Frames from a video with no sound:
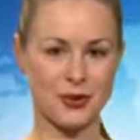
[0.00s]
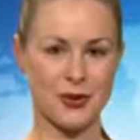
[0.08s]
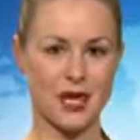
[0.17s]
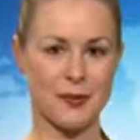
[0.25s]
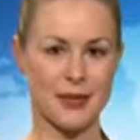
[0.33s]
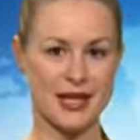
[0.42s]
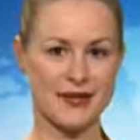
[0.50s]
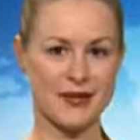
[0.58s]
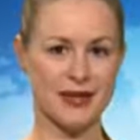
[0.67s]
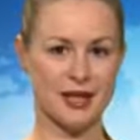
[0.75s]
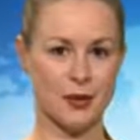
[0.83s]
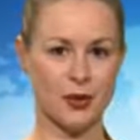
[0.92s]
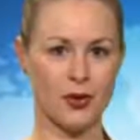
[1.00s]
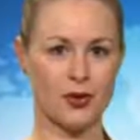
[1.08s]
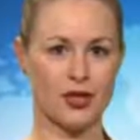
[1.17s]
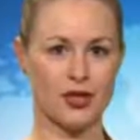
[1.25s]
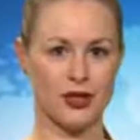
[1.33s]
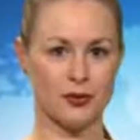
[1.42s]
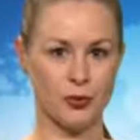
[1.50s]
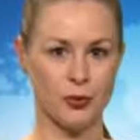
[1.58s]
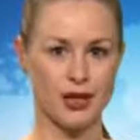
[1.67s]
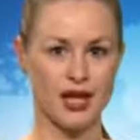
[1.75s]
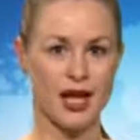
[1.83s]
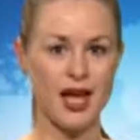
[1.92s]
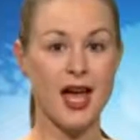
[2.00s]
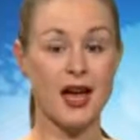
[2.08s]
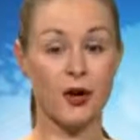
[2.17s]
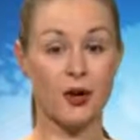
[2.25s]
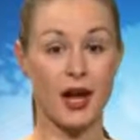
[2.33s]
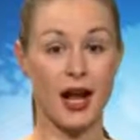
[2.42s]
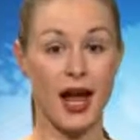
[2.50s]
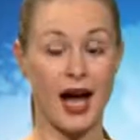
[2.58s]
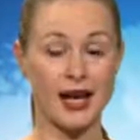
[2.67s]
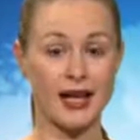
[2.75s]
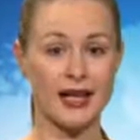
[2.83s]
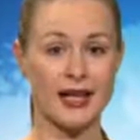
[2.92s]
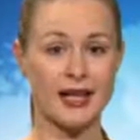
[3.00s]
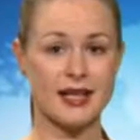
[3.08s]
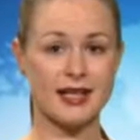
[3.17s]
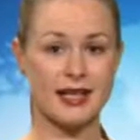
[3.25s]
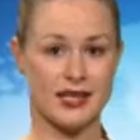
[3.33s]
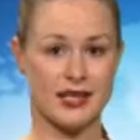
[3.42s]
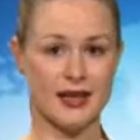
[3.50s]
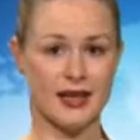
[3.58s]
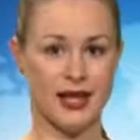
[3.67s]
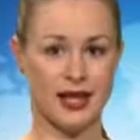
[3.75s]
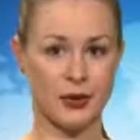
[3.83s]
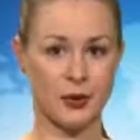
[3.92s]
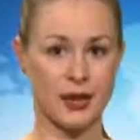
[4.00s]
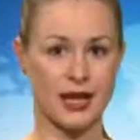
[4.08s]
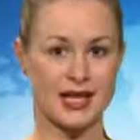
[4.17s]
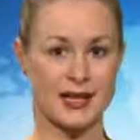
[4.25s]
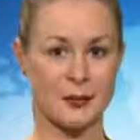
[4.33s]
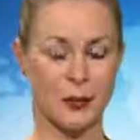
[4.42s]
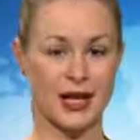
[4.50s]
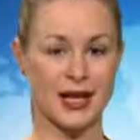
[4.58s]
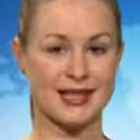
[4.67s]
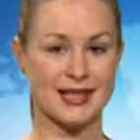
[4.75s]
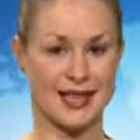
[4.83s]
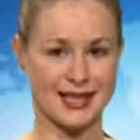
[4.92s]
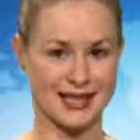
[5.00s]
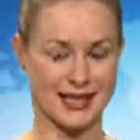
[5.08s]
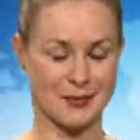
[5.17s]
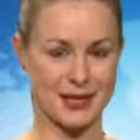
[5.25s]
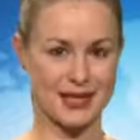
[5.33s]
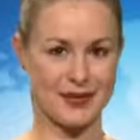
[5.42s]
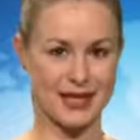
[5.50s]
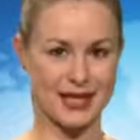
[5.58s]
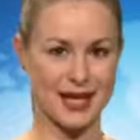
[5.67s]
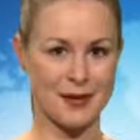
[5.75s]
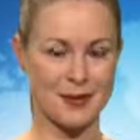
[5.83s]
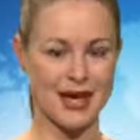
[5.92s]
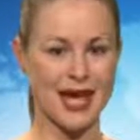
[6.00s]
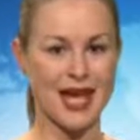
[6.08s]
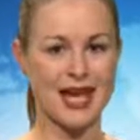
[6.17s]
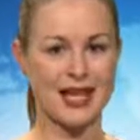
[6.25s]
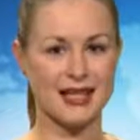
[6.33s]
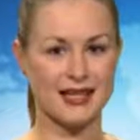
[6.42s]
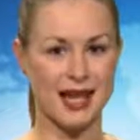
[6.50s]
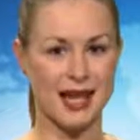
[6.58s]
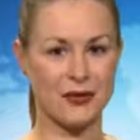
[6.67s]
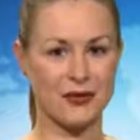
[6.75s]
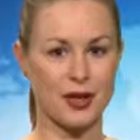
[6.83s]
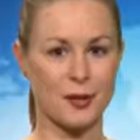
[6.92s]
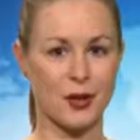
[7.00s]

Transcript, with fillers: Kaser was a sixth-round pick in 2016 and had a net average of 40.4 yards in 36 games for the Chargers.